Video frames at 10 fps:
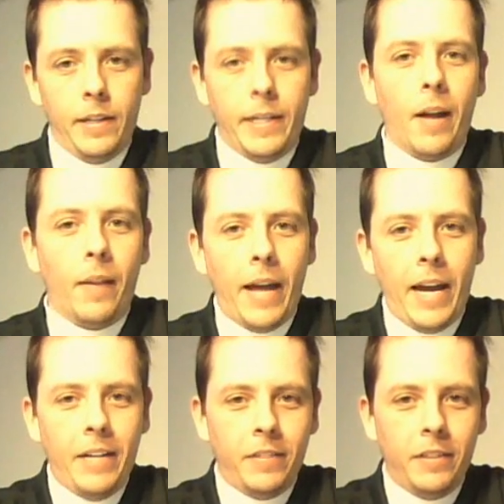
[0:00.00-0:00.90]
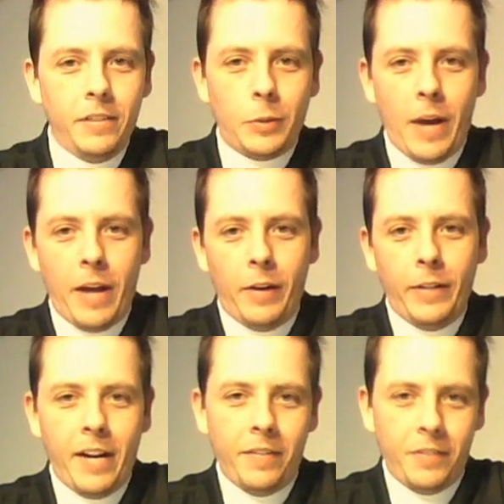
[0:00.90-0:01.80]
Now live in Toronto
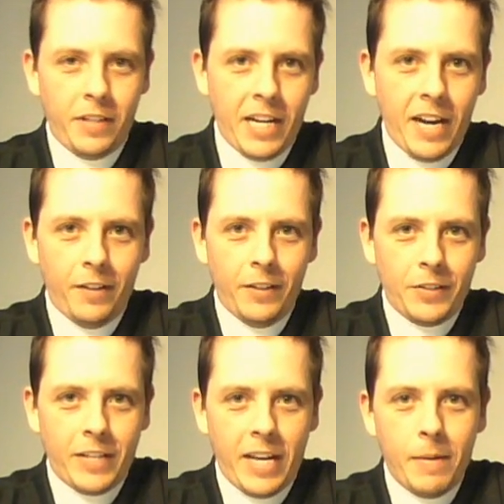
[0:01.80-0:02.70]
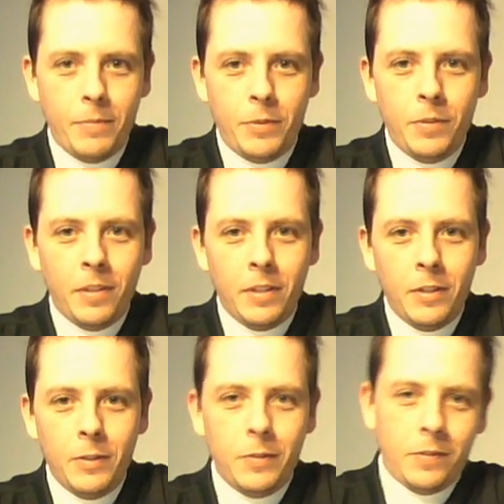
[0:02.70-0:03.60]
after the Islanders game,
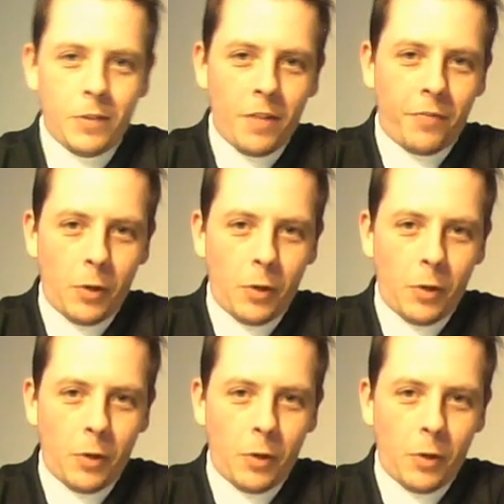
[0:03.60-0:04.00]
Darth